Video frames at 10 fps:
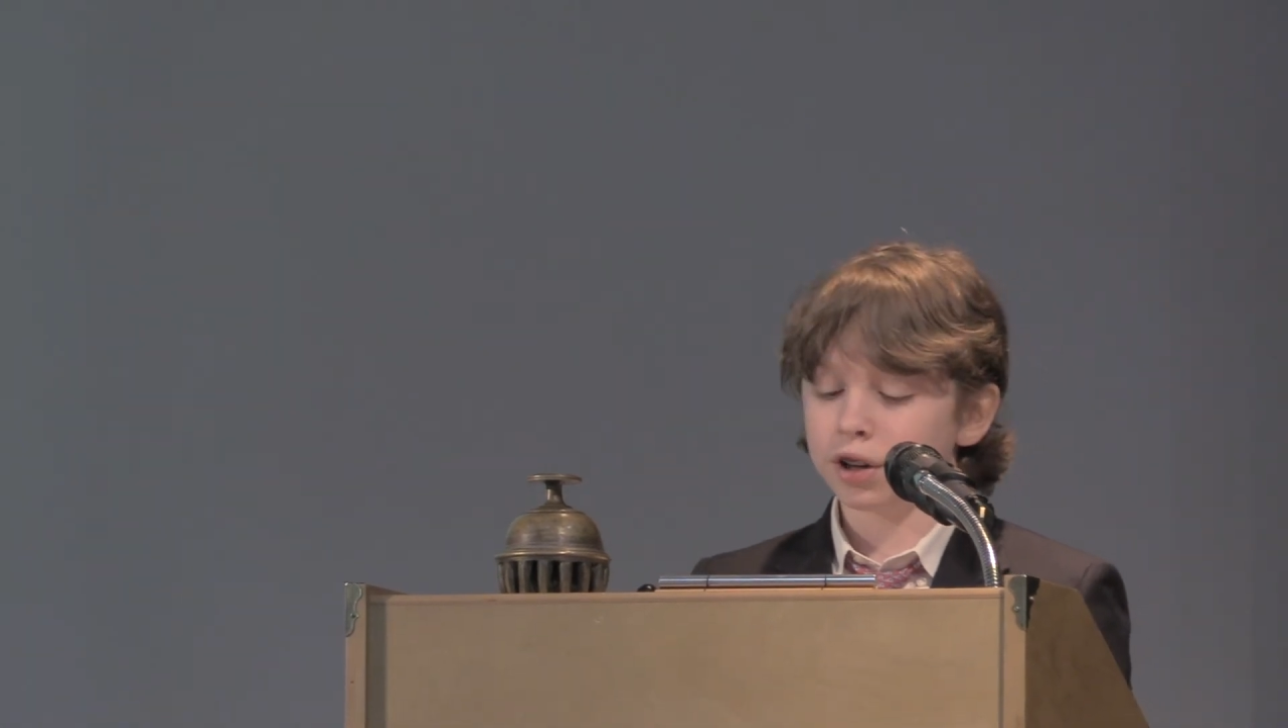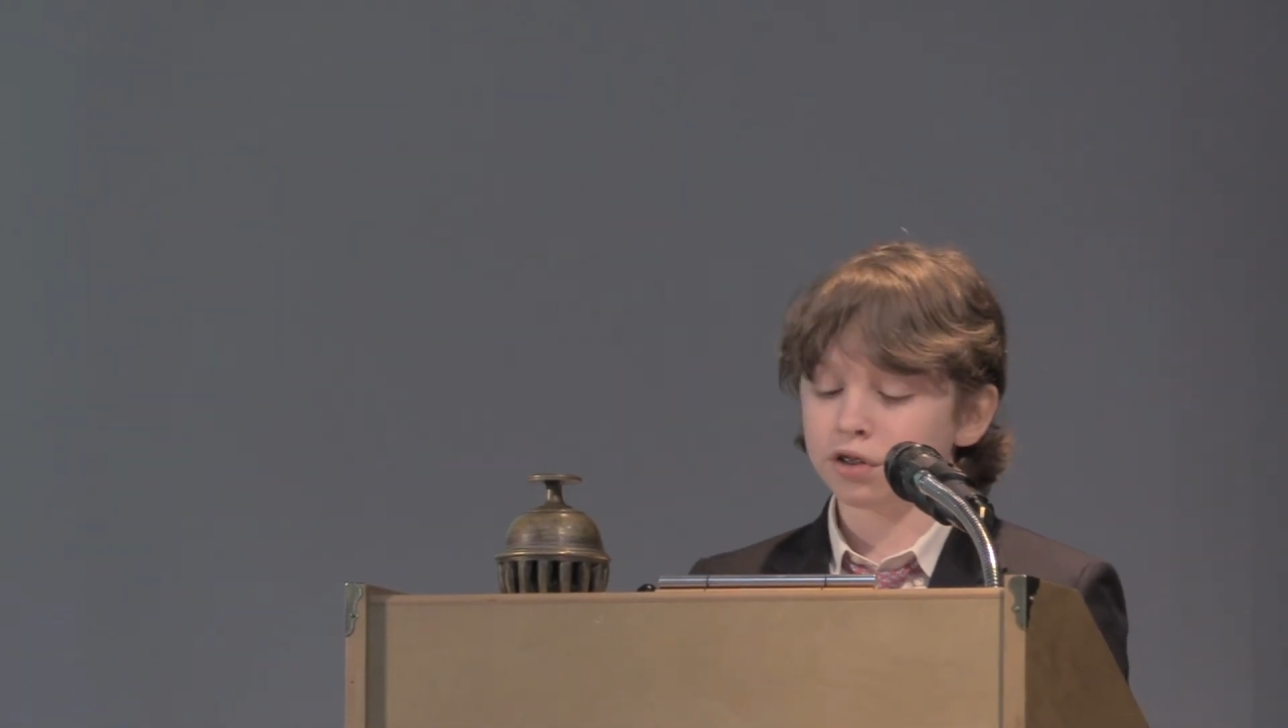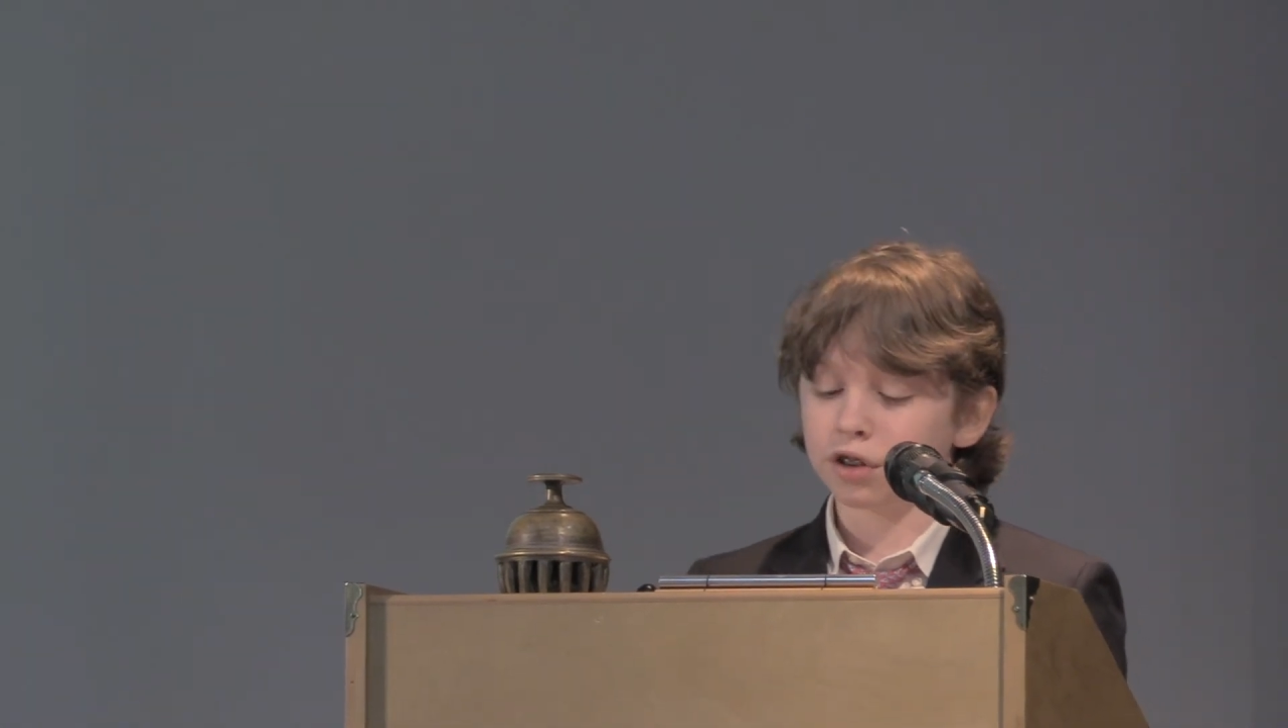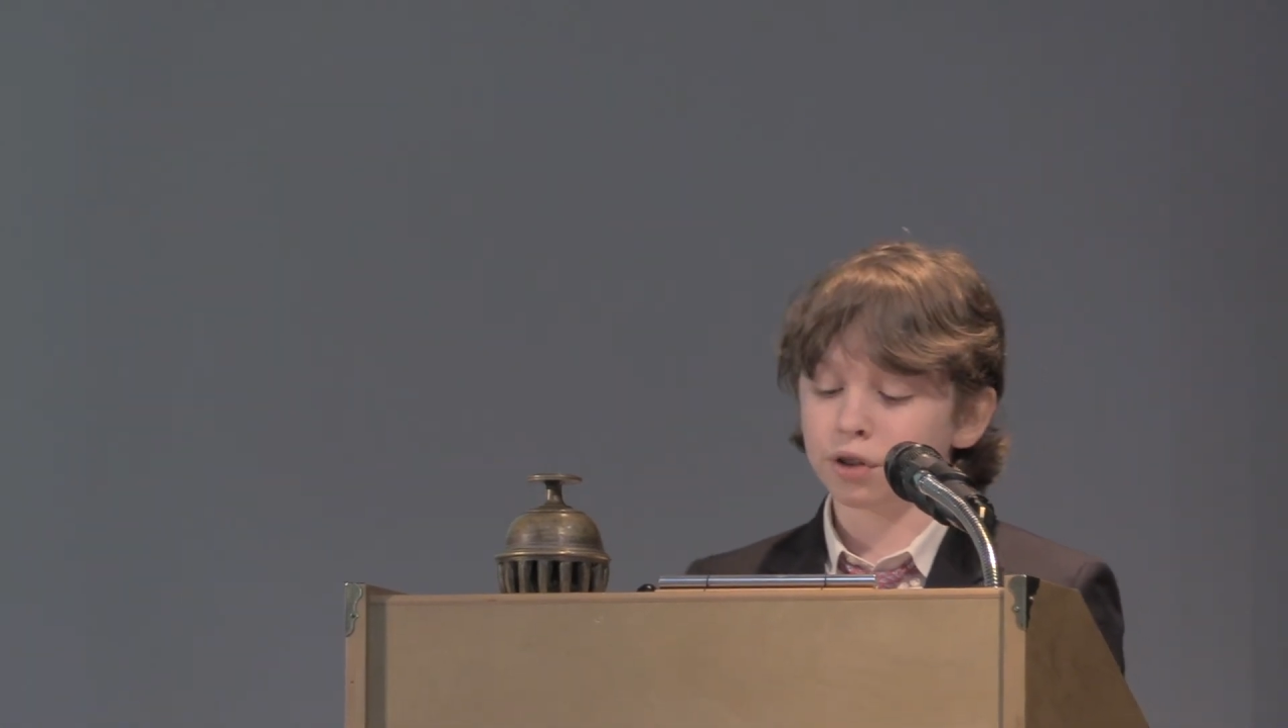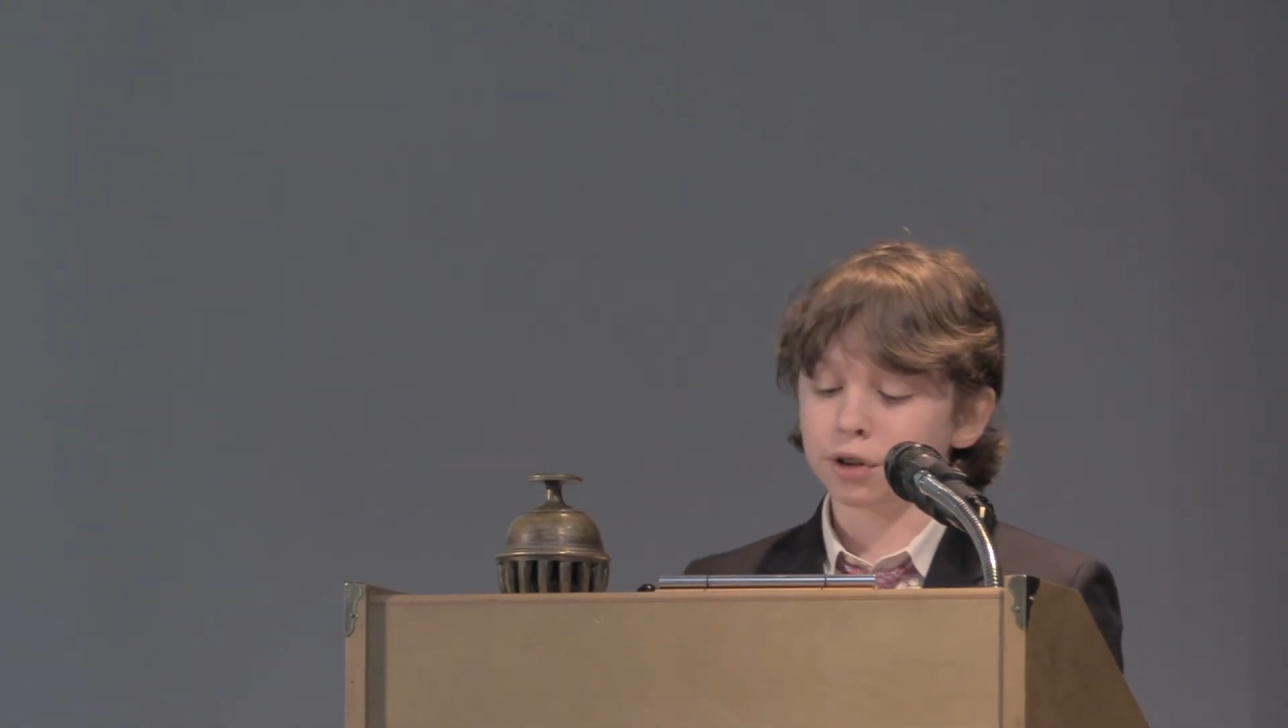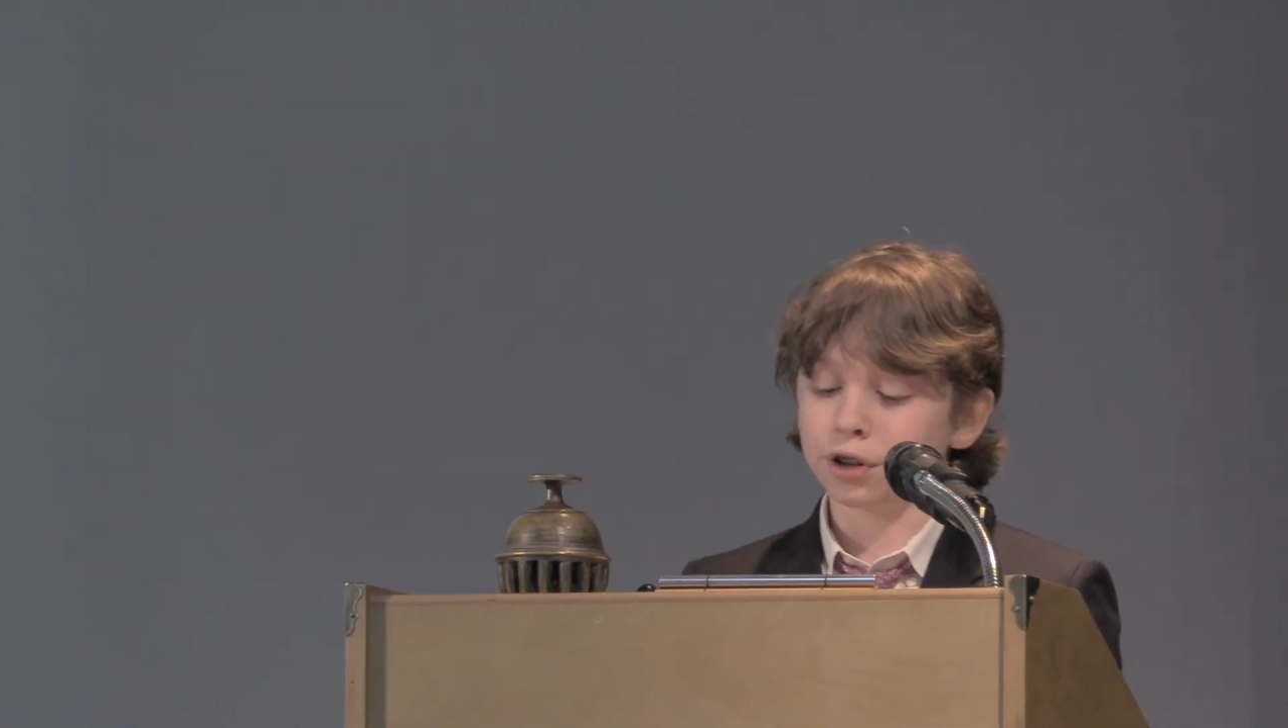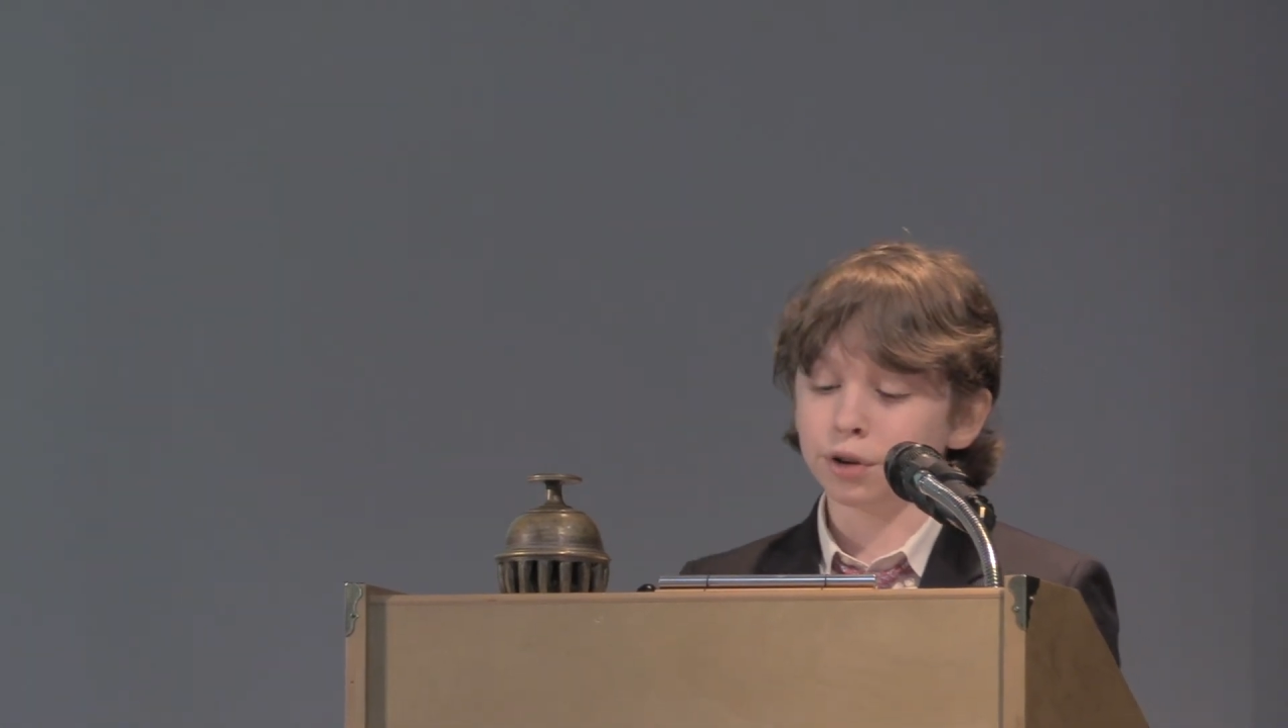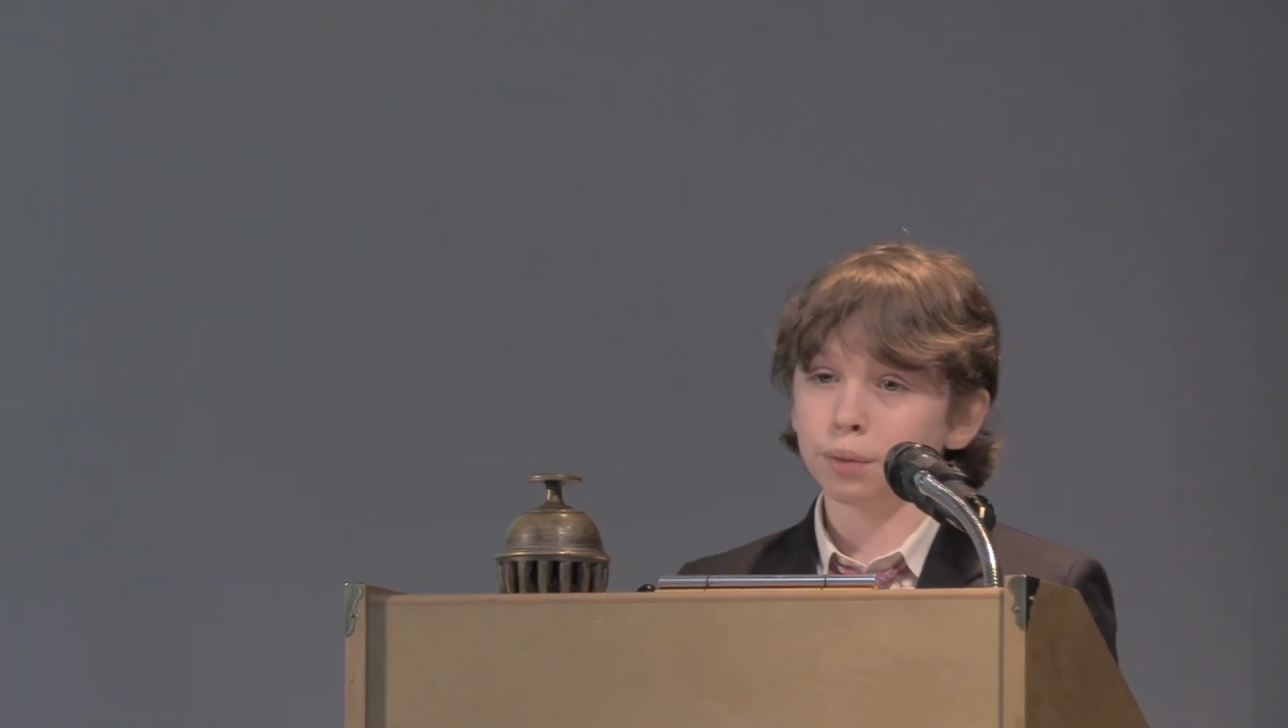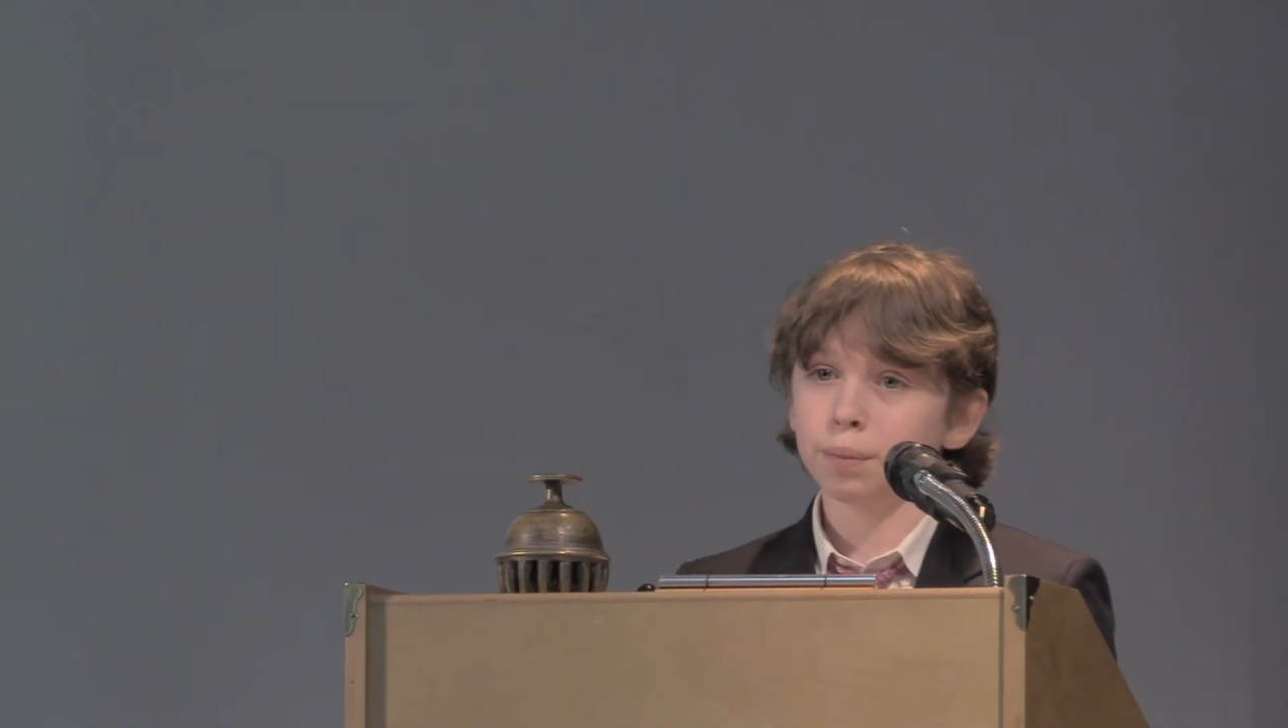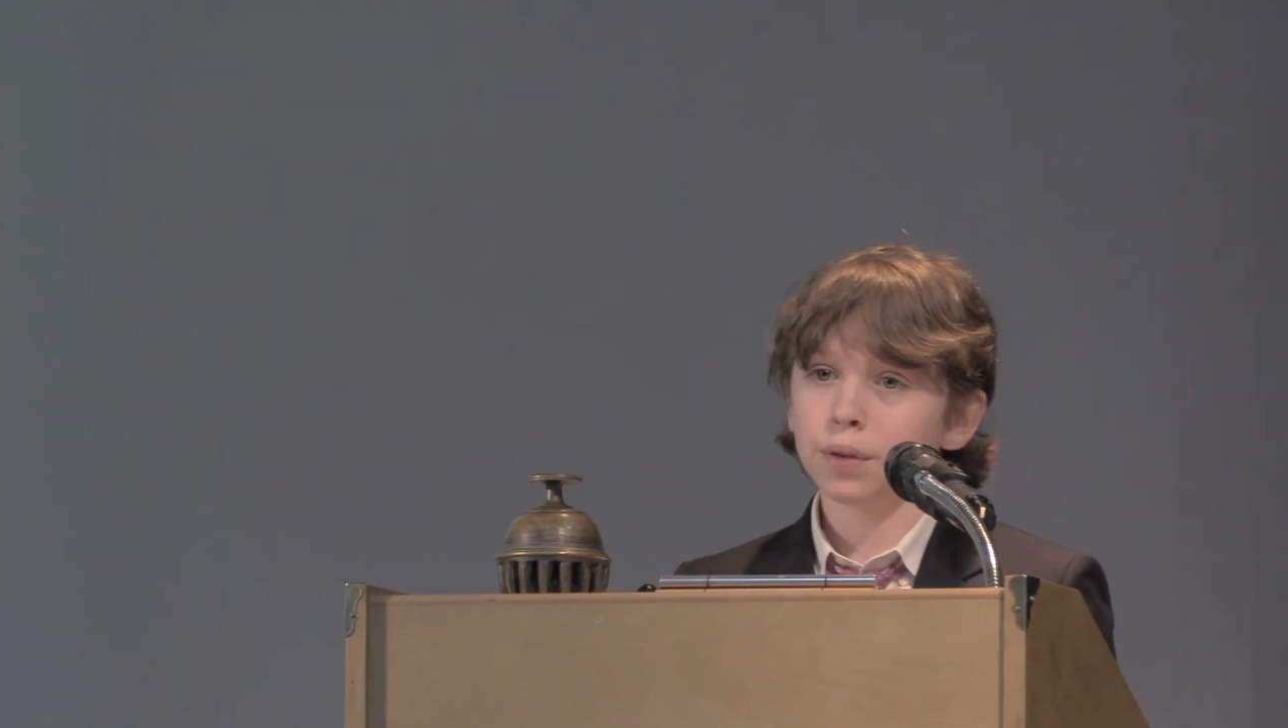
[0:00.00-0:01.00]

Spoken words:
and try something new,